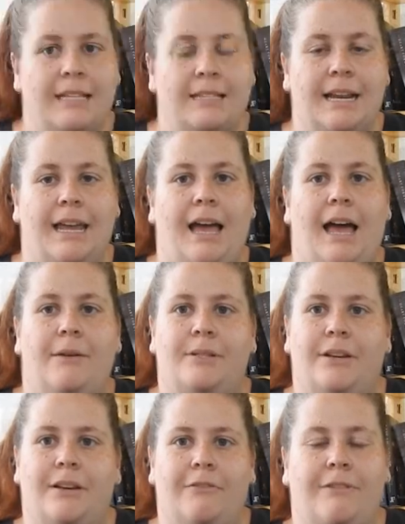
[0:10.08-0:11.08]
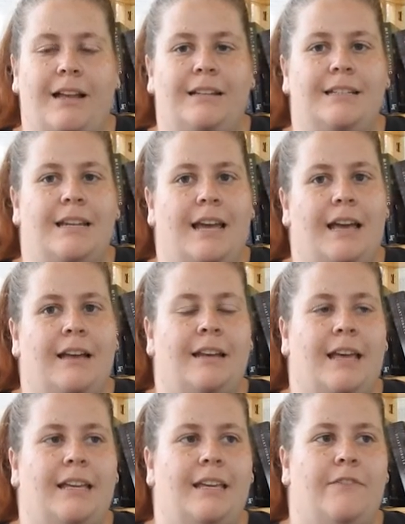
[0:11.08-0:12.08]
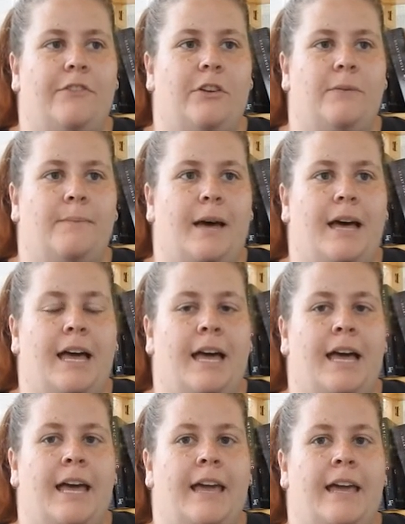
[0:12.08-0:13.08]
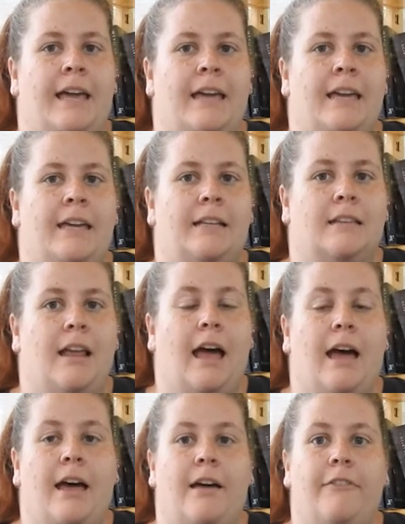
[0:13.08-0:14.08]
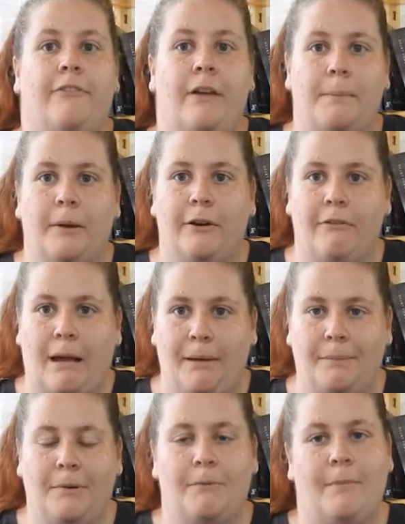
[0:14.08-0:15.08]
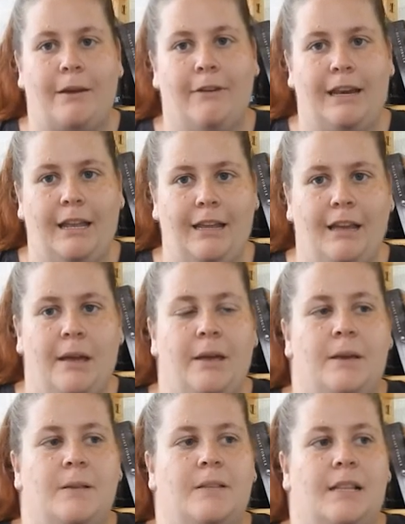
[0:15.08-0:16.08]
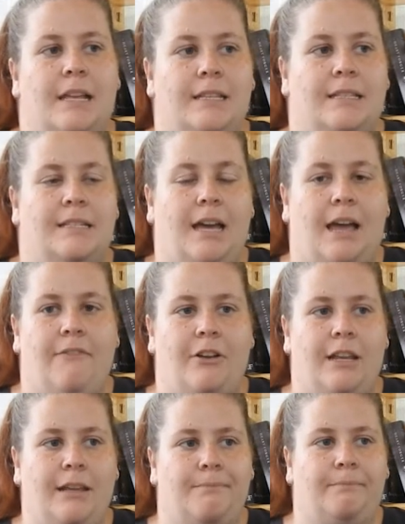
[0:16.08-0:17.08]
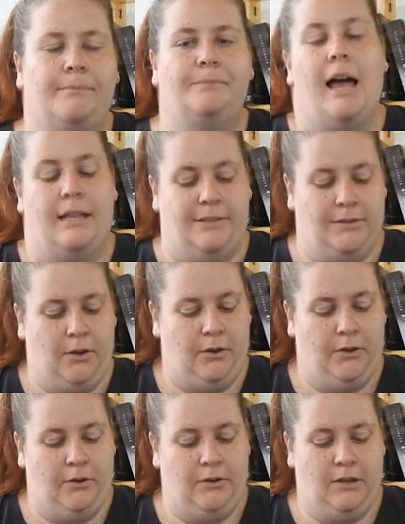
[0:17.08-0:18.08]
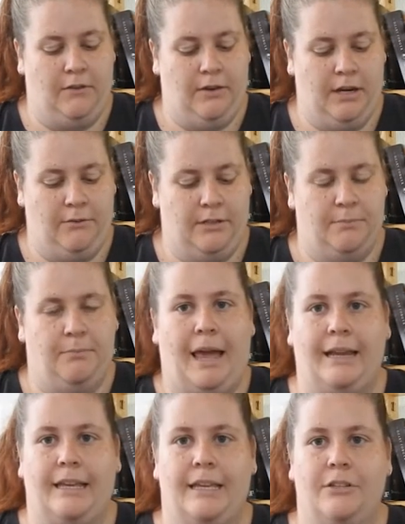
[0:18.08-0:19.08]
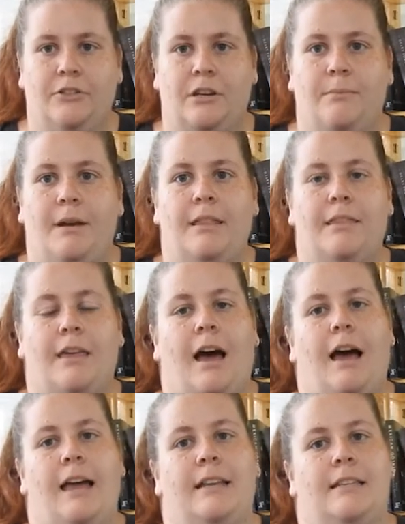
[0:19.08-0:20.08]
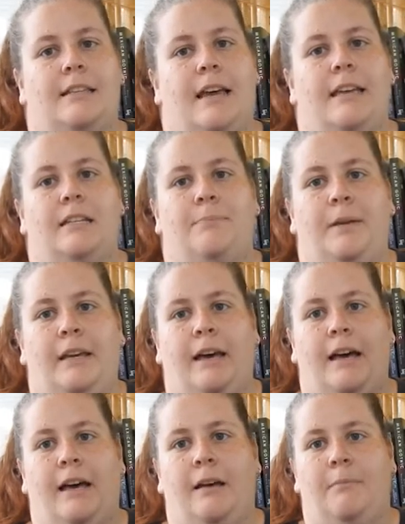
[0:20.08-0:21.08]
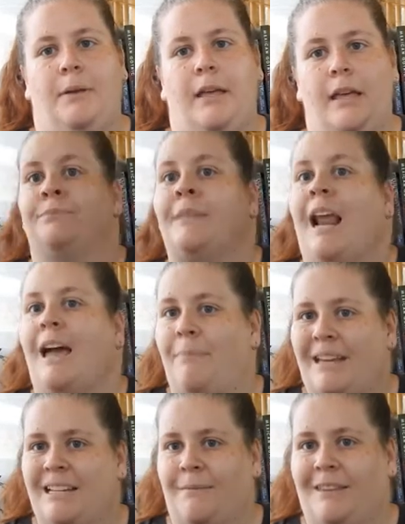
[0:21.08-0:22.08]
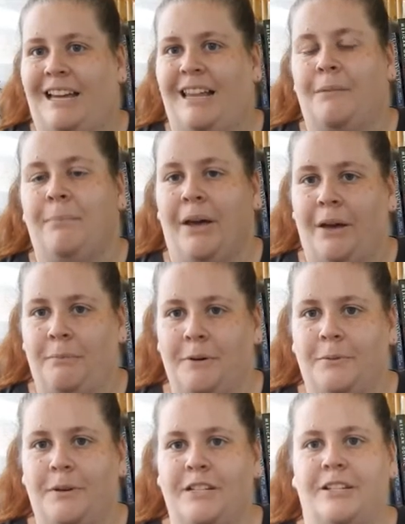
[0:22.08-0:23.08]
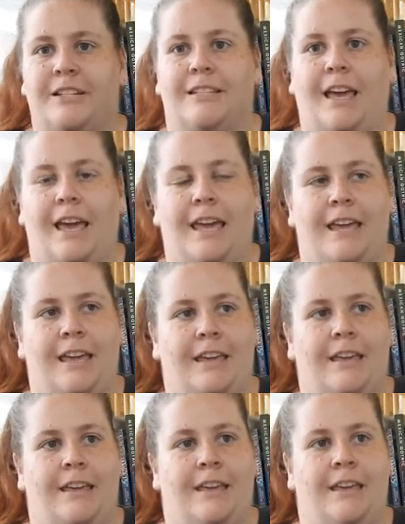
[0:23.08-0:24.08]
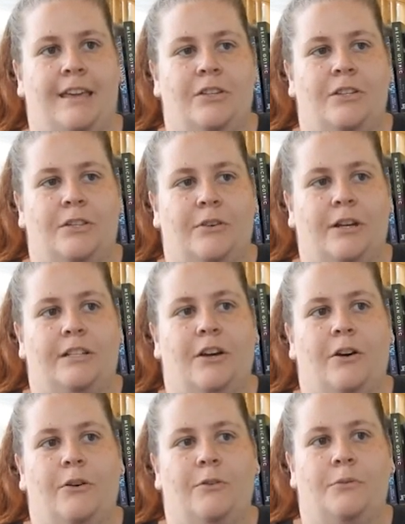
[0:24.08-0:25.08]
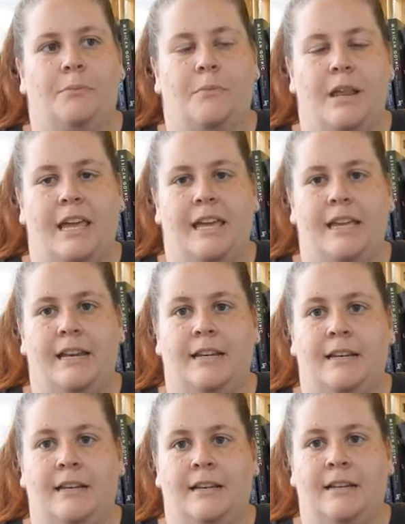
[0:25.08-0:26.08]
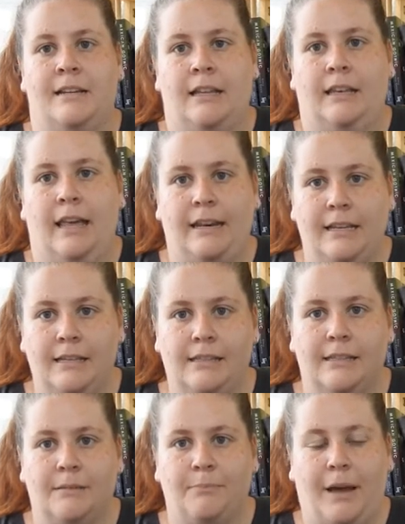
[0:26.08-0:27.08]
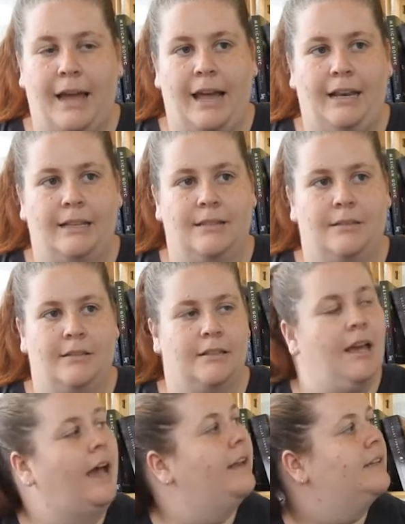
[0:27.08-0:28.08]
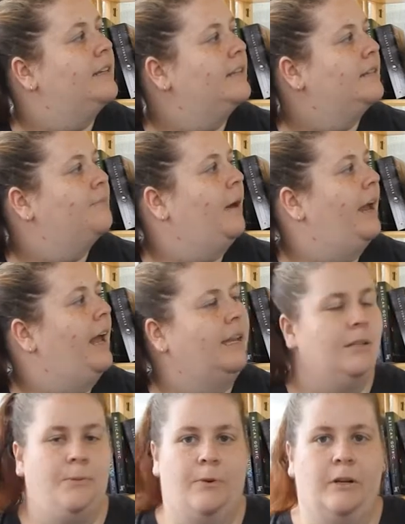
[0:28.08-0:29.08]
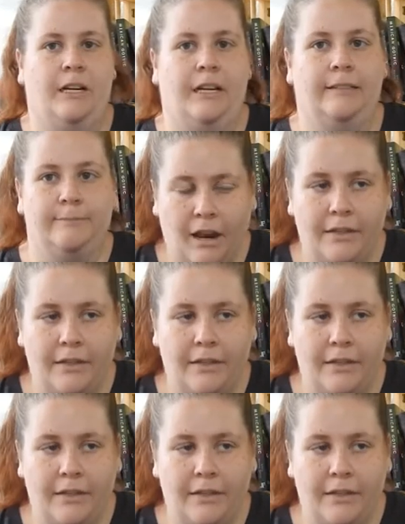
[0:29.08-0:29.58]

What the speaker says: Today I was going to run down and give you my February wrap-up of my reading. So let's dive on in. So given it was Black History Month, I decided to pick up The Color Purple, which is a story told in letters by Alice, and it's by Alice Walker.